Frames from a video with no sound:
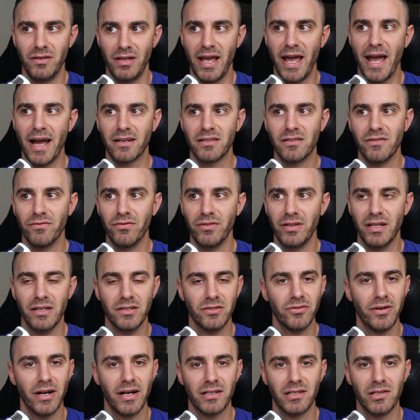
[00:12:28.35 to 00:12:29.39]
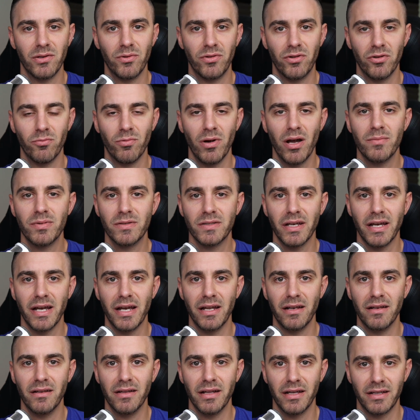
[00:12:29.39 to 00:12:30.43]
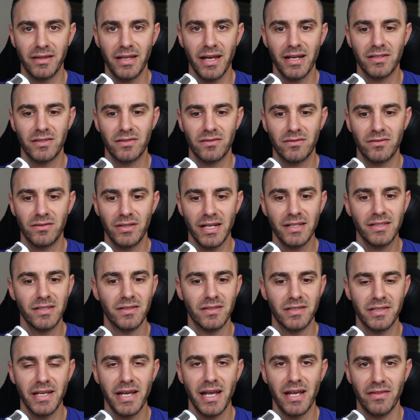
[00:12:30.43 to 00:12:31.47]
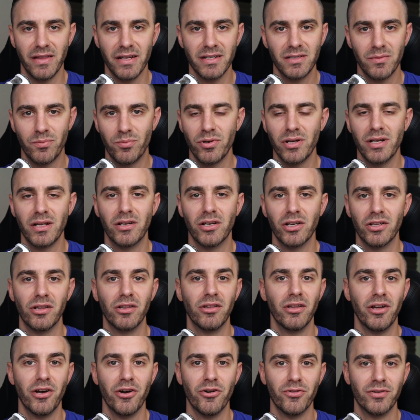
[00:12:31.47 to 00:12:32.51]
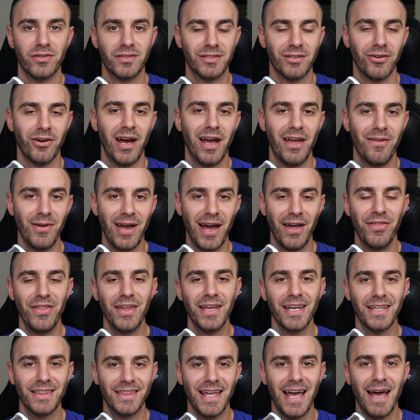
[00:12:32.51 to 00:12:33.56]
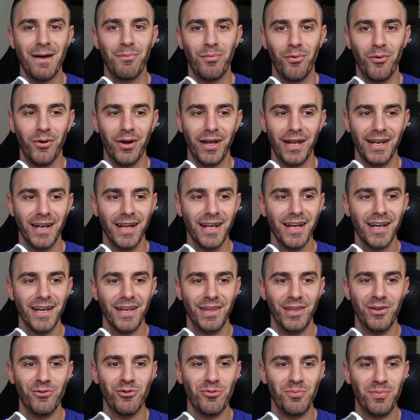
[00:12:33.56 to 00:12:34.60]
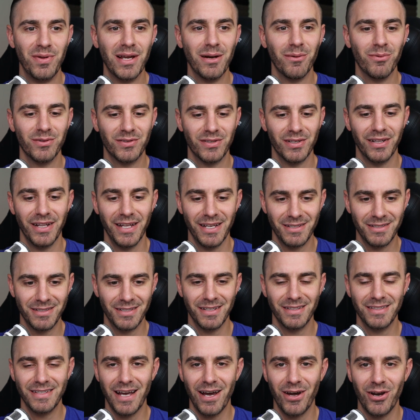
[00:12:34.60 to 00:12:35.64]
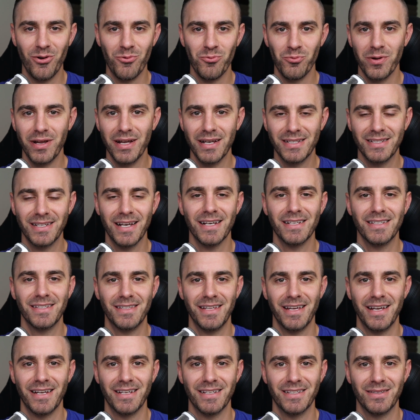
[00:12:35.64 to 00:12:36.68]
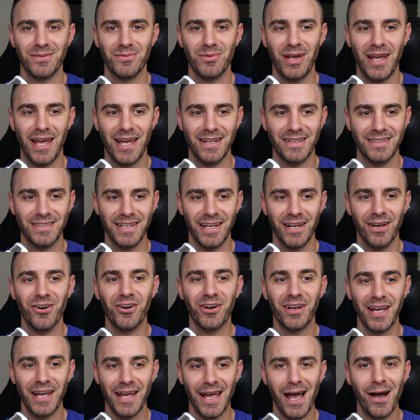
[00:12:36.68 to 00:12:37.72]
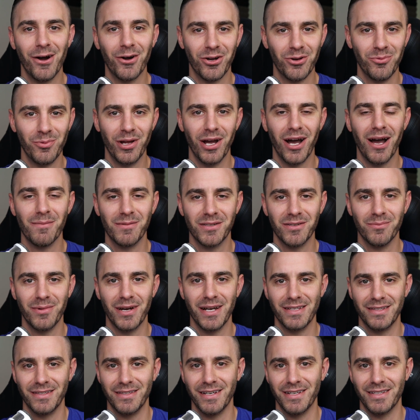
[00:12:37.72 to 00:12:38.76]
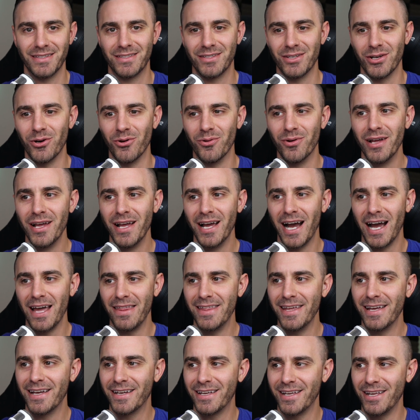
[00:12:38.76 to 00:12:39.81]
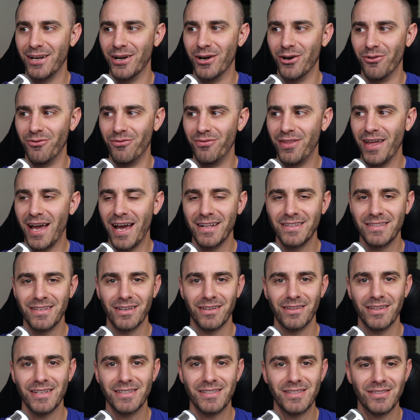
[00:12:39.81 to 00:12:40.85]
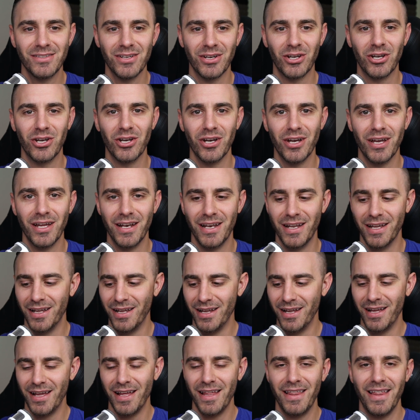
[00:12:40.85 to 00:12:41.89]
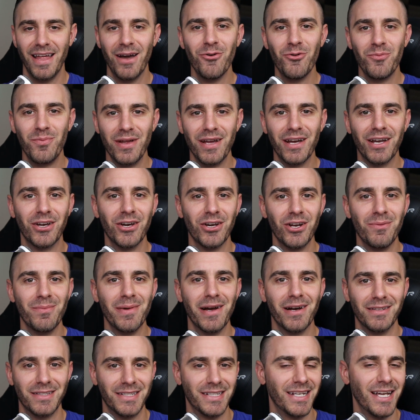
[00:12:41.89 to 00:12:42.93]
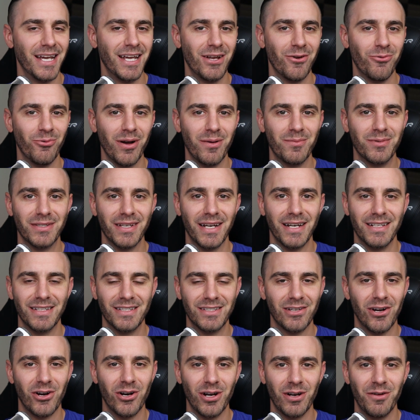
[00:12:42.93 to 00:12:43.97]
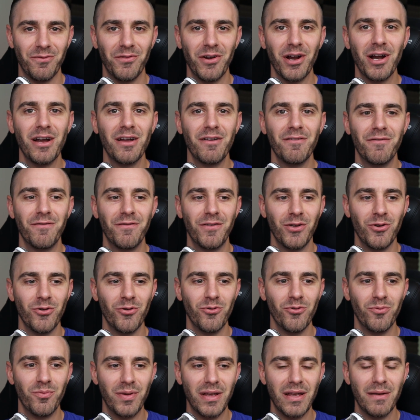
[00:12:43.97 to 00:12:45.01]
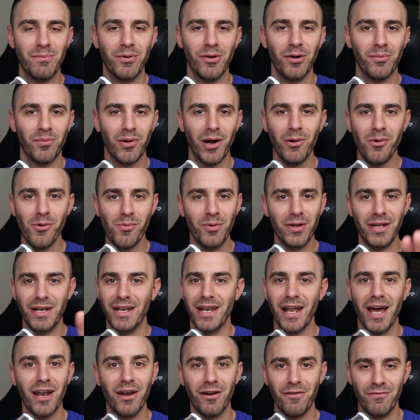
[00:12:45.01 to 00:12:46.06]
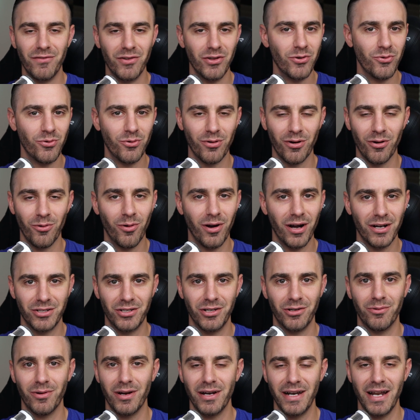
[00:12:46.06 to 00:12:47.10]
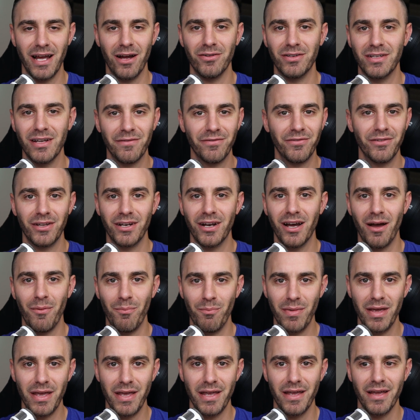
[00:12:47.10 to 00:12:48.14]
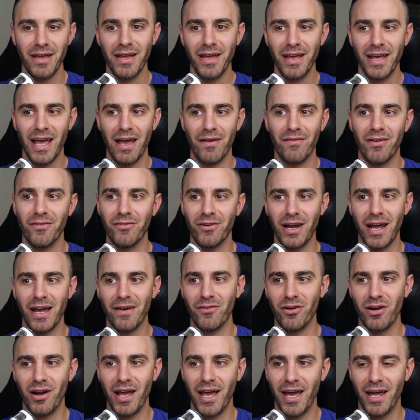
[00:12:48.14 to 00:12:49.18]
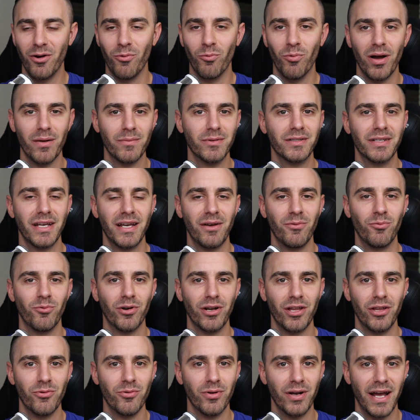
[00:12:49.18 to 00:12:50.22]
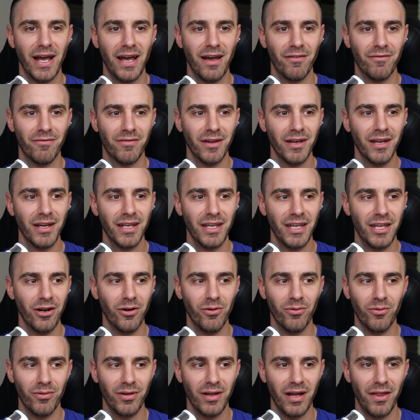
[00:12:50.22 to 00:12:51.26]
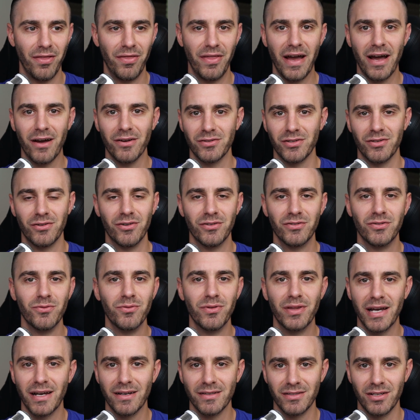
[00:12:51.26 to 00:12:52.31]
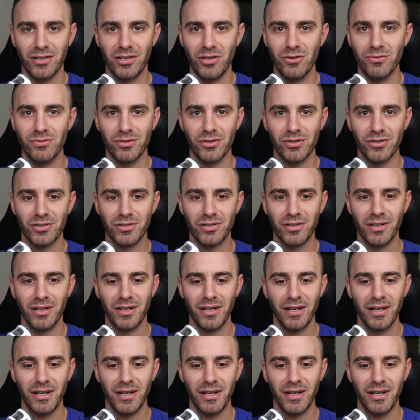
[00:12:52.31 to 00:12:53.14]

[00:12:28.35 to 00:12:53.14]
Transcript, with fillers: actively interacting with your website like that's that's insane that's a pretty good load so I, I think at that point you would be able to like sit down and reassess things and say okay how can we optimize this so i think you know that's a, this is a good that would be a good amount to get your website started very few people probably none of you who are watching right now definitely not me have ever have a, had a website where you would have you know a thousand or two thousand users